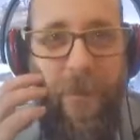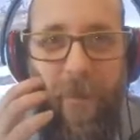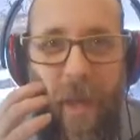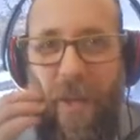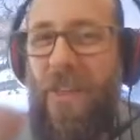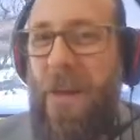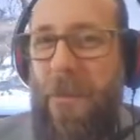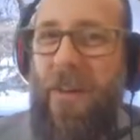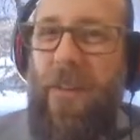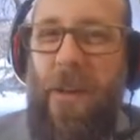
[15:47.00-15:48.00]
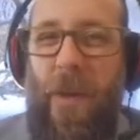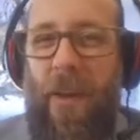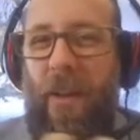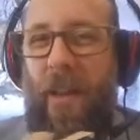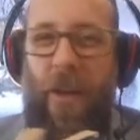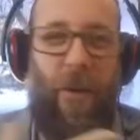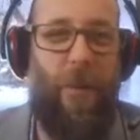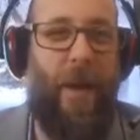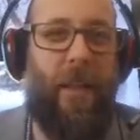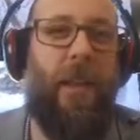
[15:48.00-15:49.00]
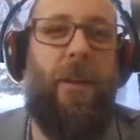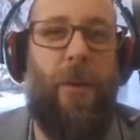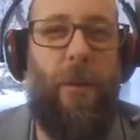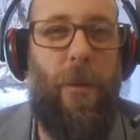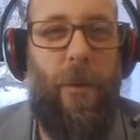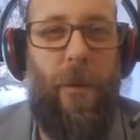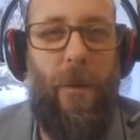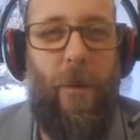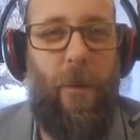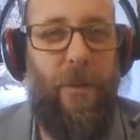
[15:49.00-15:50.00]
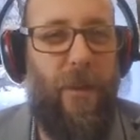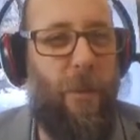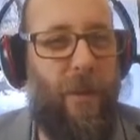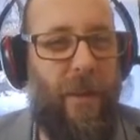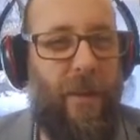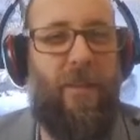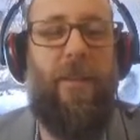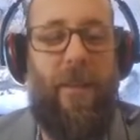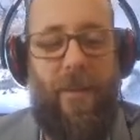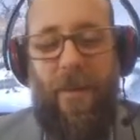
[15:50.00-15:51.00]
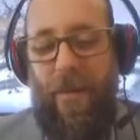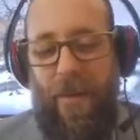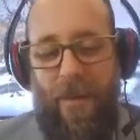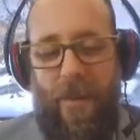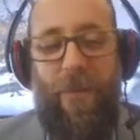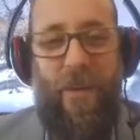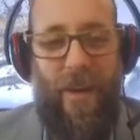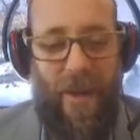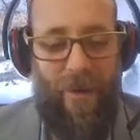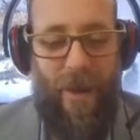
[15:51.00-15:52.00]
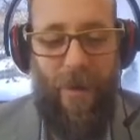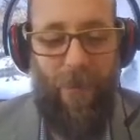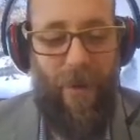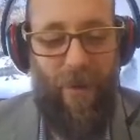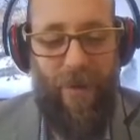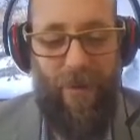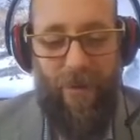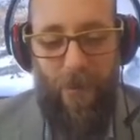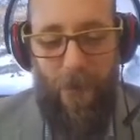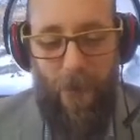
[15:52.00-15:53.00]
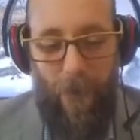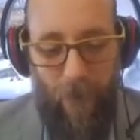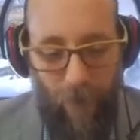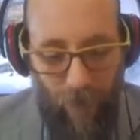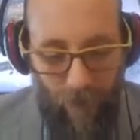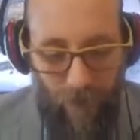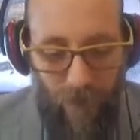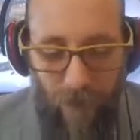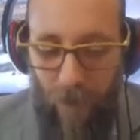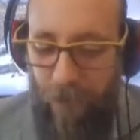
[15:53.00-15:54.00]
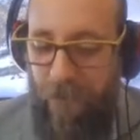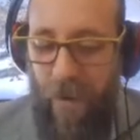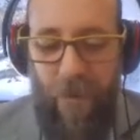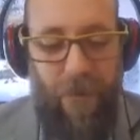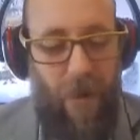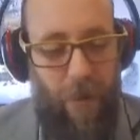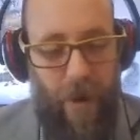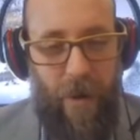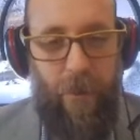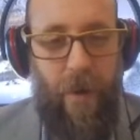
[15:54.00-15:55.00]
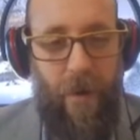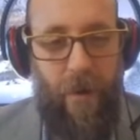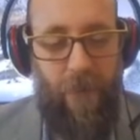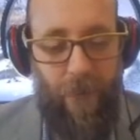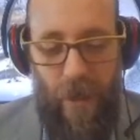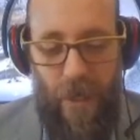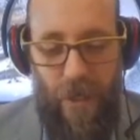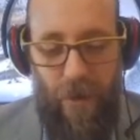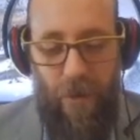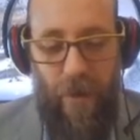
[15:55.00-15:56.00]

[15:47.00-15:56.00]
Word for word: You think Buck's going to be a good leader or a bad leader? What's up with this? Let's find out. I'm curious. Very, very bottom of 42.